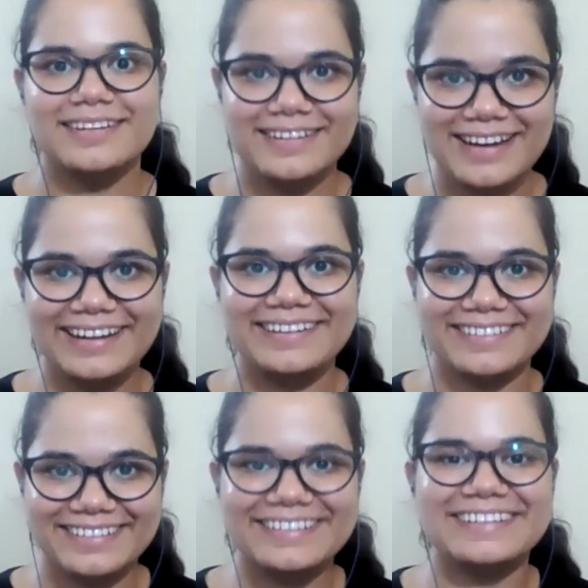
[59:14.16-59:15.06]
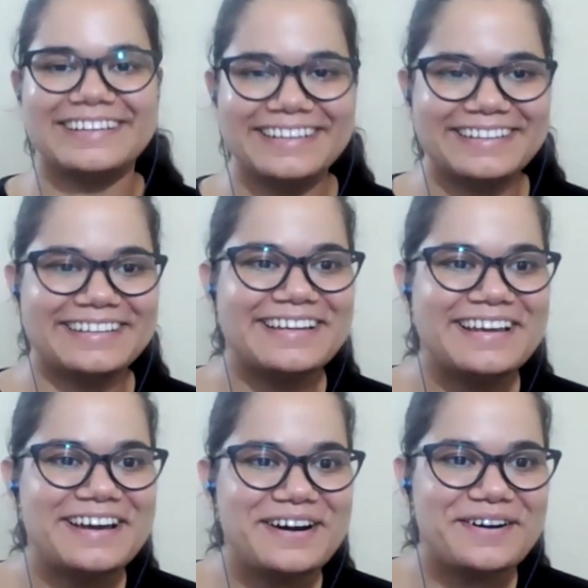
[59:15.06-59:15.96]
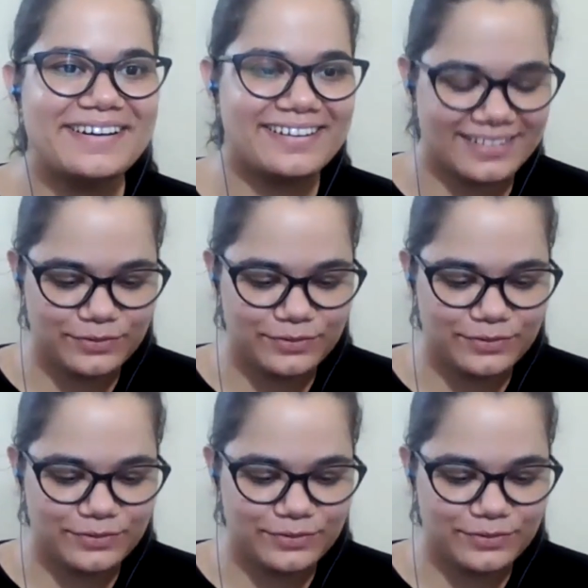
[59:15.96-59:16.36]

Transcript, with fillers: Right. All right.